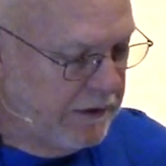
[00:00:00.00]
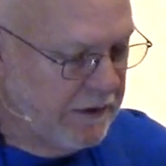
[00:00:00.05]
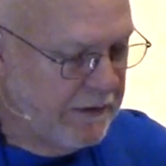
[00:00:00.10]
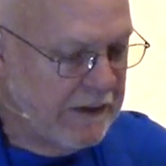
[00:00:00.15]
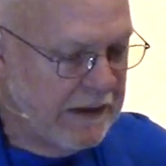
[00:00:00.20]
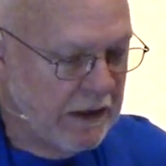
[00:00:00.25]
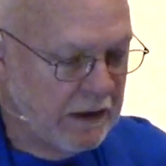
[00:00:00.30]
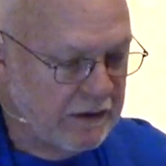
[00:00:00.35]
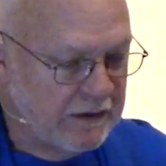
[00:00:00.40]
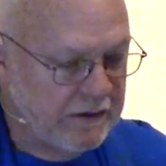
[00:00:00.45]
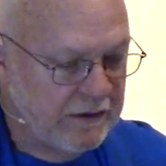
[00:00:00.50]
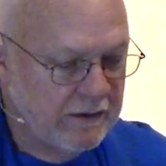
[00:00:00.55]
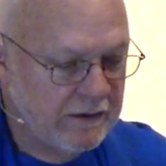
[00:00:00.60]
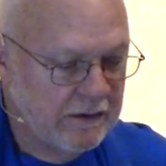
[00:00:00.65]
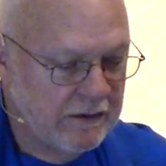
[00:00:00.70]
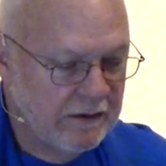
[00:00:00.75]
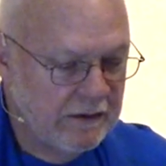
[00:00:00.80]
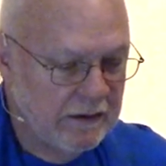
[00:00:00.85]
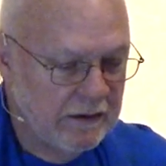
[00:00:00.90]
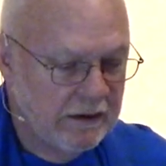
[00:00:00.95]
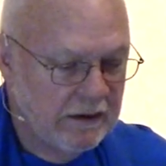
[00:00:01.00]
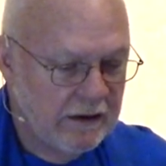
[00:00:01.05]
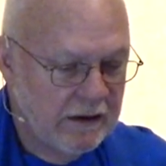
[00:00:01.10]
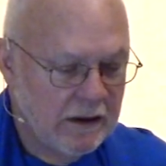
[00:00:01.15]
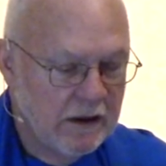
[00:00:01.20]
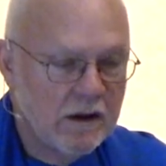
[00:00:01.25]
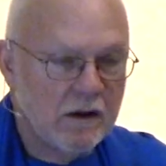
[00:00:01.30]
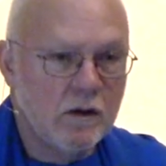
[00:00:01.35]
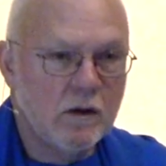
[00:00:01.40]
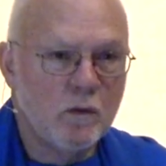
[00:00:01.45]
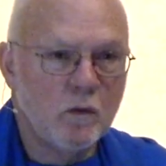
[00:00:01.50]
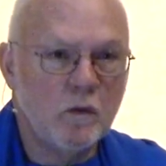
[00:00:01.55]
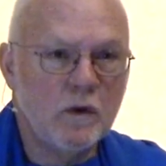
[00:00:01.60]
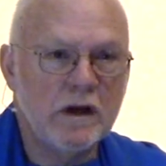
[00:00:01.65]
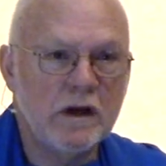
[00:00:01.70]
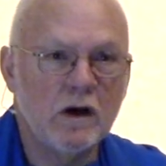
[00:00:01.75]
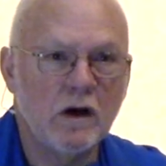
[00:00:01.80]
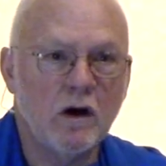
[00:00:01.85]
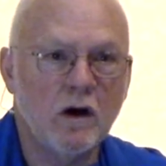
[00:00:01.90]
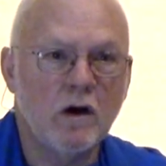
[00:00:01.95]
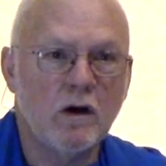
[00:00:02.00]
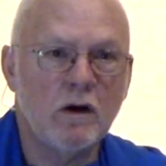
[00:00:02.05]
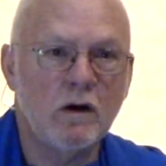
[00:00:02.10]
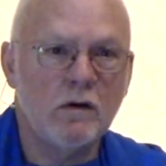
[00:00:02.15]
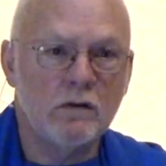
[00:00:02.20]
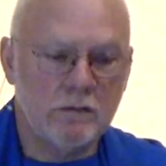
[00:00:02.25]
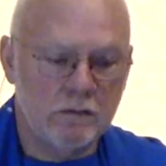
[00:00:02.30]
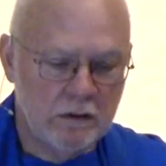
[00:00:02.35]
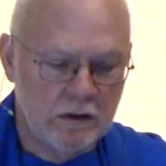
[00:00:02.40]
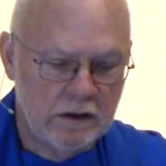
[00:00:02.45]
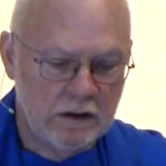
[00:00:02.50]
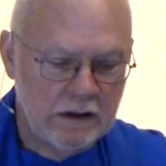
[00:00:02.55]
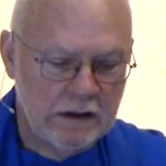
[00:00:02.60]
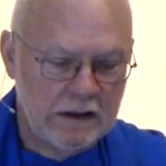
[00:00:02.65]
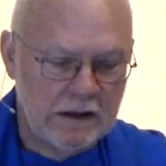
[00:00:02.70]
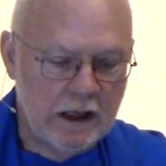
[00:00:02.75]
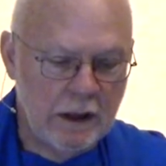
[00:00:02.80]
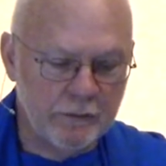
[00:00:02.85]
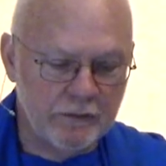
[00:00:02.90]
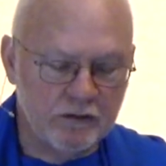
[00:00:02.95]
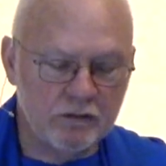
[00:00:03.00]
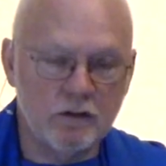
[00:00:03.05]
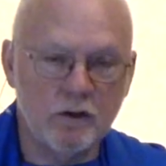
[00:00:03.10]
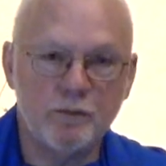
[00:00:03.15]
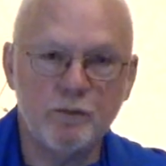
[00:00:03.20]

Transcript: That we all come to a